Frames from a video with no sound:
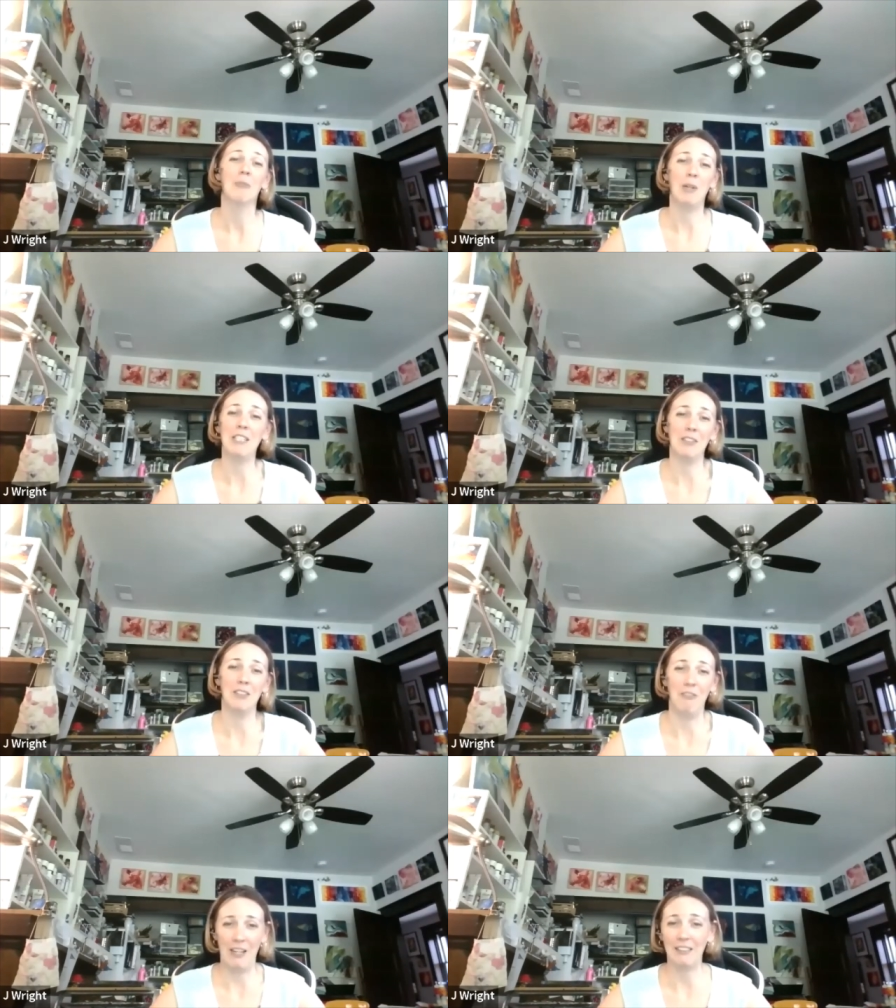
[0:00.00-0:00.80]
based on
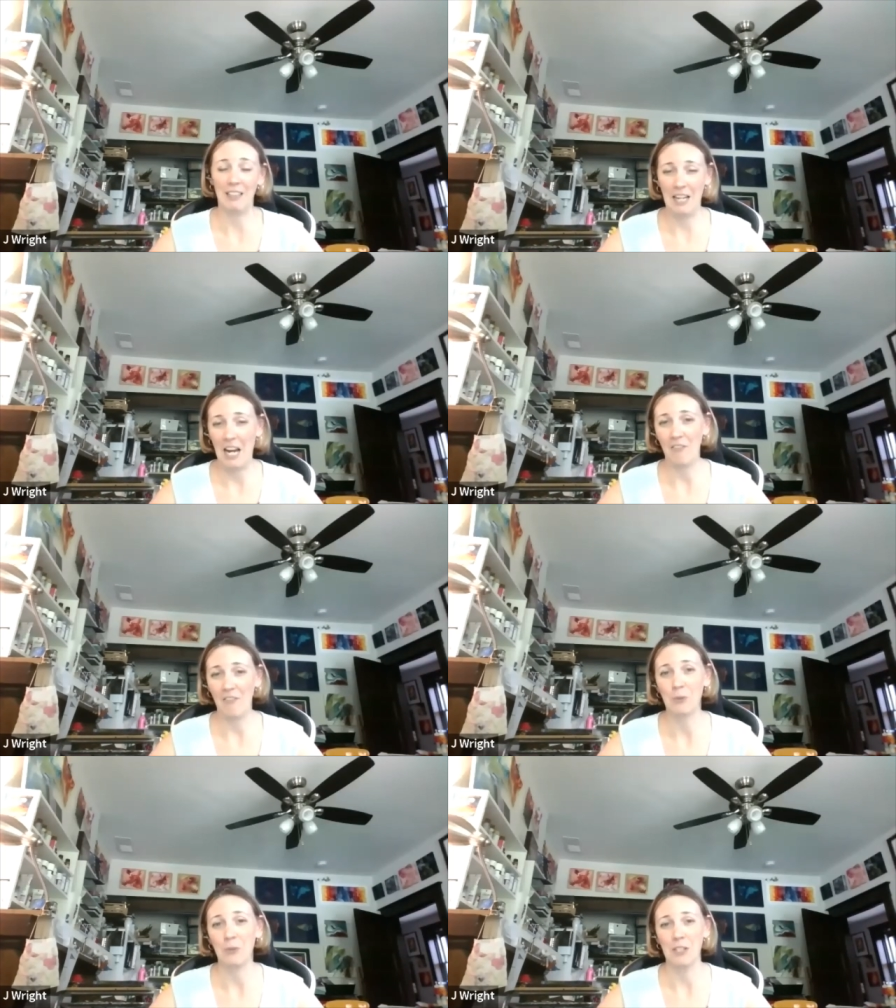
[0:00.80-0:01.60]
the fact that I have
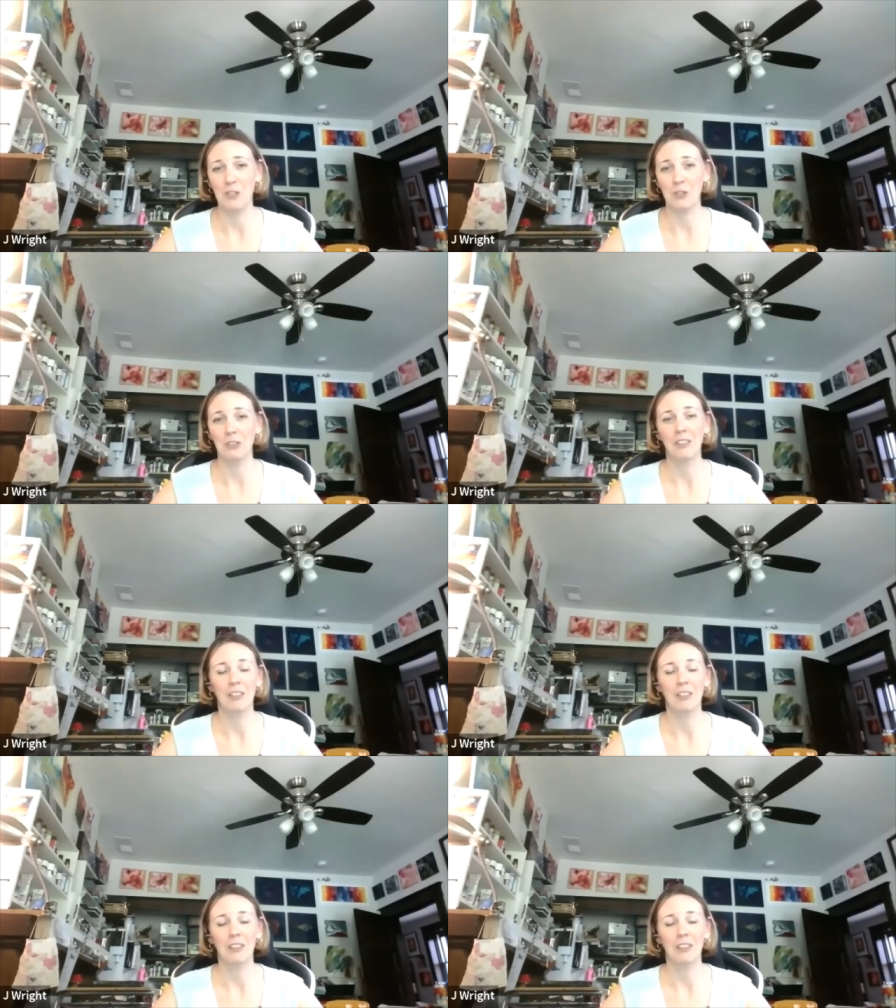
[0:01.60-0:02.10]
this credential.